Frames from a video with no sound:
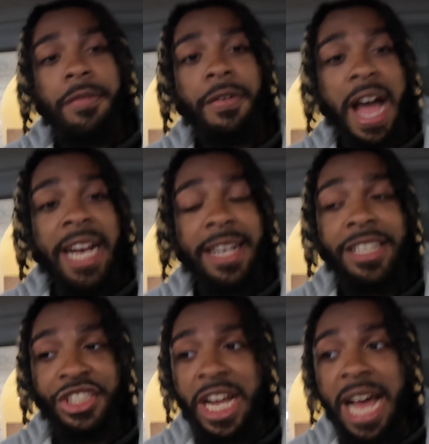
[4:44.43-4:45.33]
finding
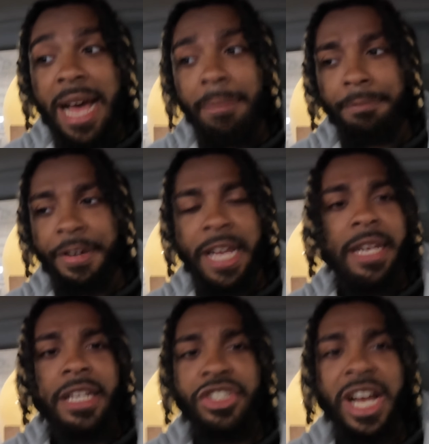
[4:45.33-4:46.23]
a job
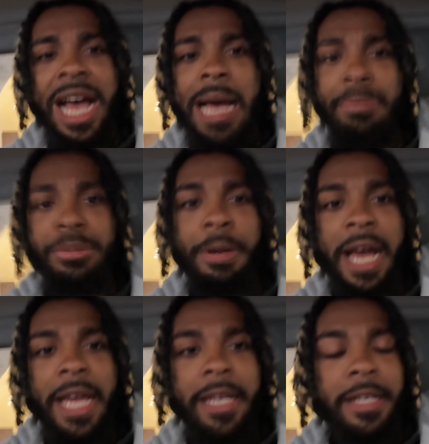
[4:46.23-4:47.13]
is
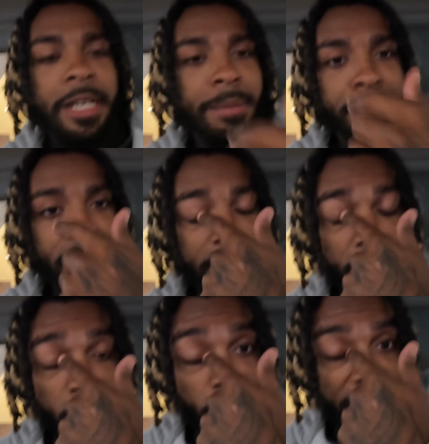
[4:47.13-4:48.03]
probably gonna be,
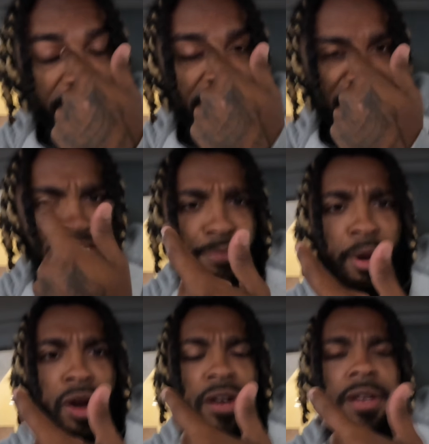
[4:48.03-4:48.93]
you know, the easiest
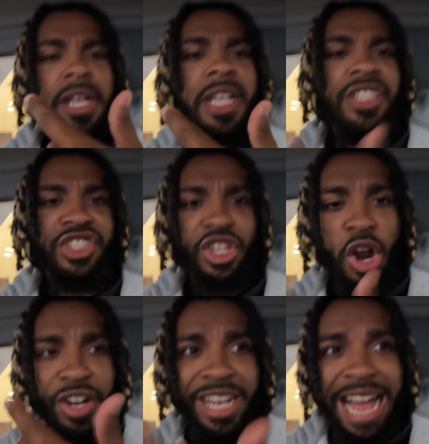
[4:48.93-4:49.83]
part.
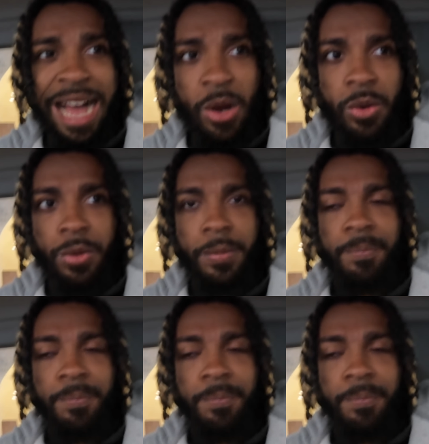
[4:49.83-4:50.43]
Starting out,